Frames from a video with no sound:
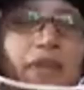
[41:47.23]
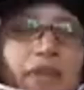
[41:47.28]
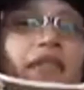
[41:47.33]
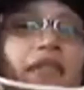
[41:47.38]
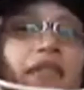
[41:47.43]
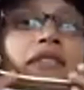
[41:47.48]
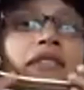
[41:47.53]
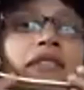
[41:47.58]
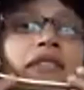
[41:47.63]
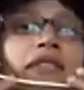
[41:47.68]

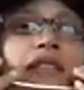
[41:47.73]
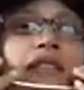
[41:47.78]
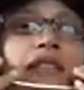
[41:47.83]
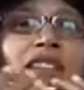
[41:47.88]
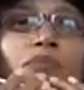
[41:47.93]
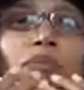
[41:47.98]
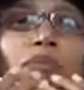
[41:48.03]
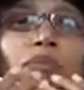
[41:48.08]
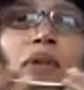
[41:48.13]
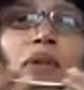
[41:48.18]
this
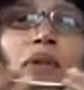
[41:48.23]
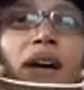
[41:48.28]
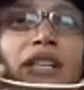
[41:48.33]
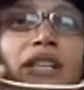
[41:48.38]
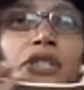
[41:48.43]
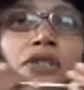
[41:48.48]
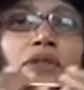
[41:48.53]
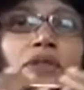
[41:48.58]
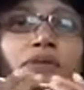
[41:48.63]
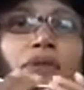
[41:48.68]
blocks
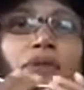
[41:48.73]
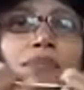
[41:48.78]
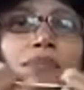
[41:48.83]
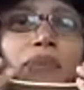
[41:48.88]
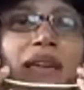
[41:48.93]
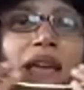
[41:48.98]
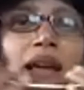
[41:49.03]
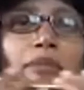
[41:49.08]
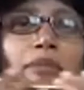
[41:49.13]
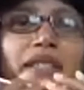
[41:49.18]
you from
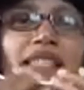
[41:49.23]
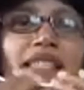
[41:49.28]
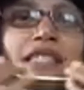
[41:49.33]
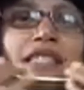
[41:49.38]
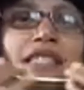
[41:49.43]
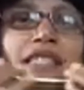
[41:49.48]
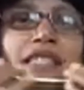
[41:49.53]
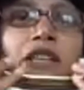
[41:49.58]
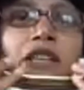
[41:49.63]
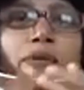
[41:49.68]
being able to see
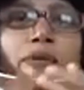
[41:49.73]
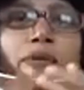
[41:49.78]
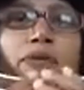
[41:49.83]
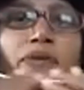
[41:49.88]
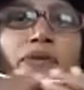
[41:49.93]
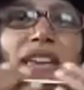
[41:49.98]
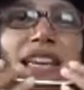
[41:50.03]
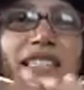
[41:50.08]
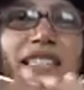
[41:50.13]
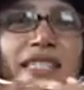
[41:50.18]
your
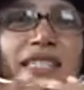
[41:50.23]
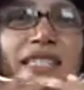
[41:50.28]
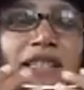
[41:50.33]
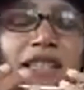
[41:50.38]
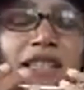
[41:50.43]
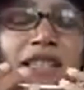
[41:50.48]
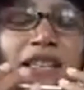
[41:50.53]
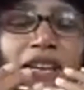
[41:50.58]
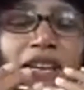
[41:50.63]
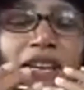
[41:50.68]
feet.
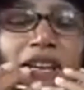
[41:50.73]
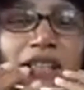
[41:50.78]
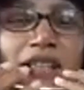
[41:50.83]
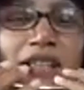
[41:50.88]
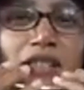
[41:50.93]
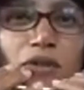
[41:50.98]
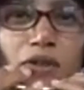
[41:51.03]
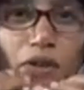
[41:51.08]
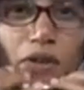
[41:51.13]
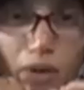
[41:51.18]
And so you're